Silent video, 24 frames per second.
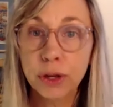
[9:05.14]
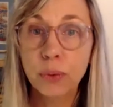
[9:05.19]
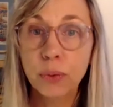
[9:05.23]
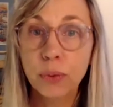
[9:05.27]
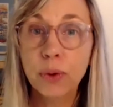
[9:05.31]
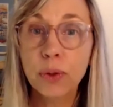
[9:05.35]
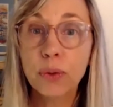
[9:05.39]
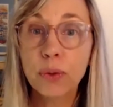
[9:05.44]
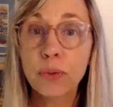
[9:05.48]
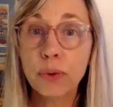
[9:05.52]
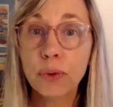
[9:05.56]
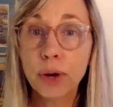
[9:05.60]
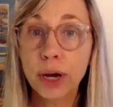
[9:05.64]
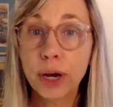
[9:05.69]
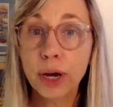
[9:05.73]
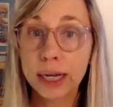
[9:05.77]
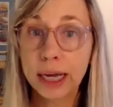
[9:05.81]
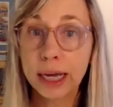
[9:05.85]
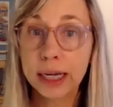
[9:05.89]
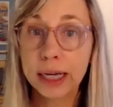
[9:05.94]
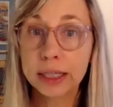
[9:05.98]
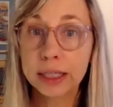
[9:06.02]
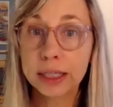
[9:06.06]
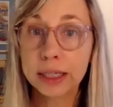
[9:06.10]
with writing
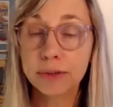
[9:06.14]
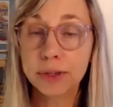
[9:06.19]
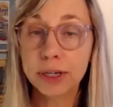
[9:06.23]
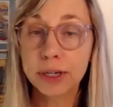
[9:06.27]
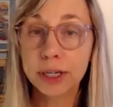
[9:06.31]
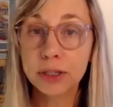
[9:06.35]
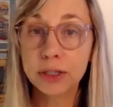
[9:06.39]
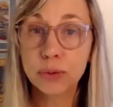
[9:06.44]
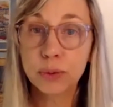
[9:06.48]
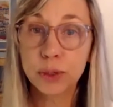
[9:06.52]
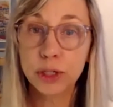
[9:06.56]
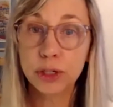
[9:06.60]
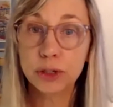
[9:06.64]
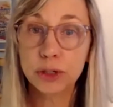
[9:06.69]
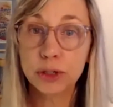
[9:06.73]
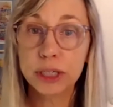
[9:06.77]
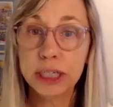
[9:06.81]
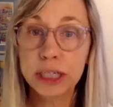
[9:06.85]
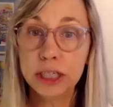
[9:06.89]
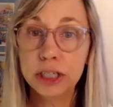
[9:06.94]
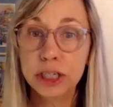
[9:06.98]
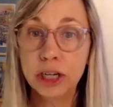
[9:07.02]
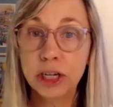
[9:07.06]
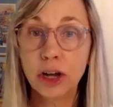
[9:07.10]
activities when you're
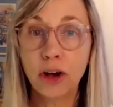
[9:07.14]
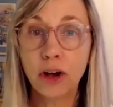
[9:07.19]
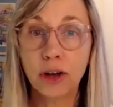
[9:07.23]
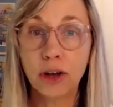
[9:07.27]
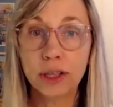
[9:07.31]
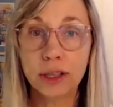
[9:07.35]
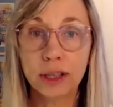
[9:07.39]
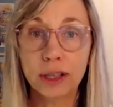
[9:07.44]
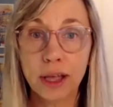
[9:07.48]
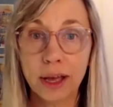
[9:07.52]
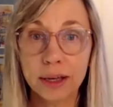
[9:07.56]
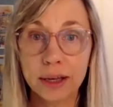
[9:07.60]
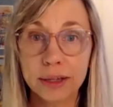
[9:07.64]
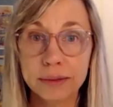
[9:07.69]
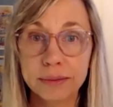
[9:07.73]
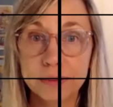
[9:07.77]
teaching online.